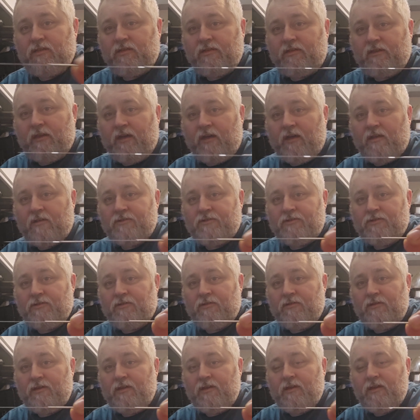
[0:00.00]
the
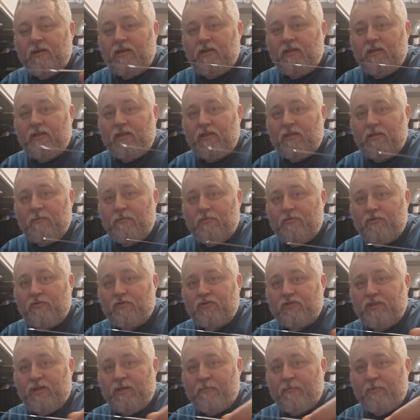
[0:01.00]
nozzle, and then you
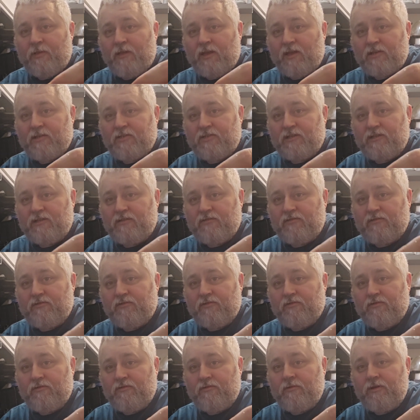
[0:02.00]
push that plastic
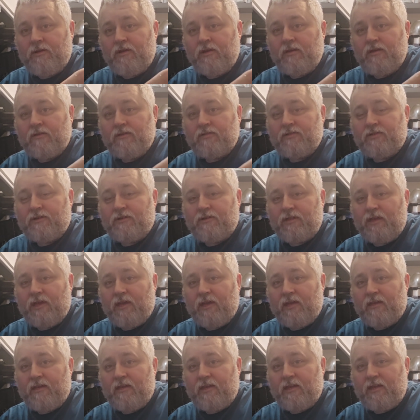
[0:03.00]
through so
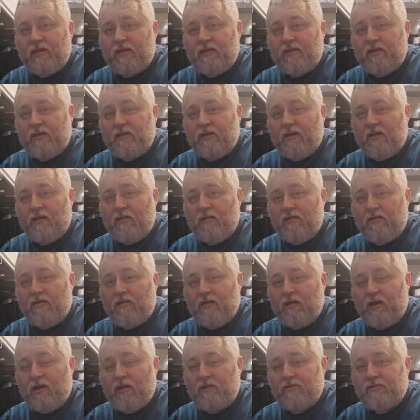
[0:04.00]
that it can
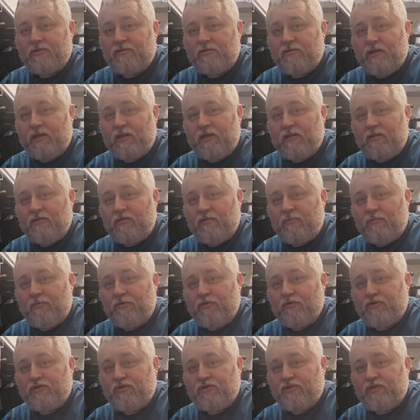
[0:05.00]
unclog, so that it'll
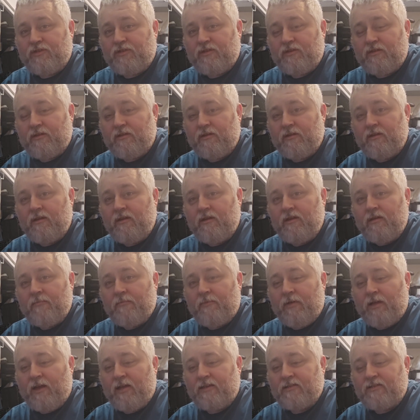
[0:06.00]
push the
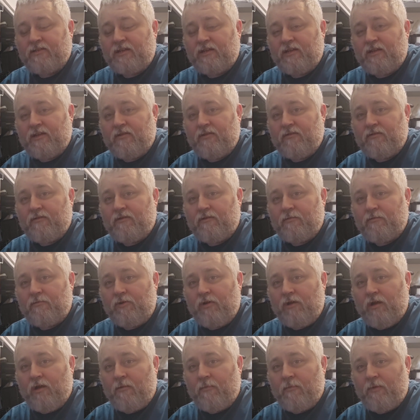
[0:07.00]
plastic out and will
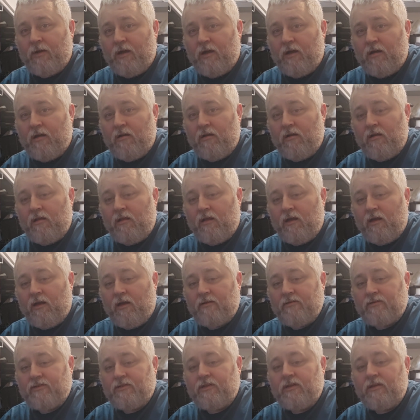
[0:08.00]
come
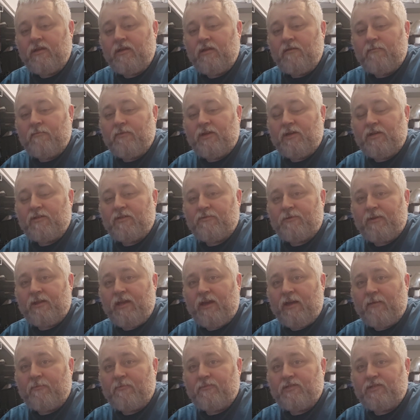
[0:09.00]
unclogged. Because what
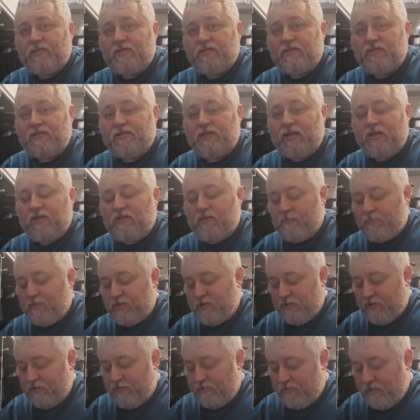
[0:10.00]
happens is that the
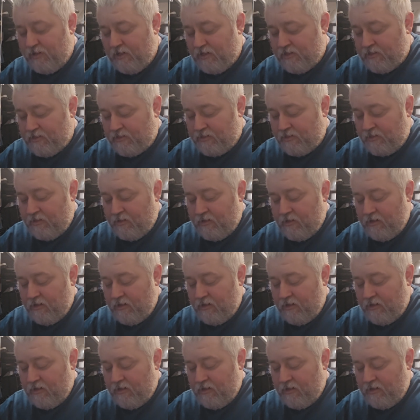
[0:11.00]
material gets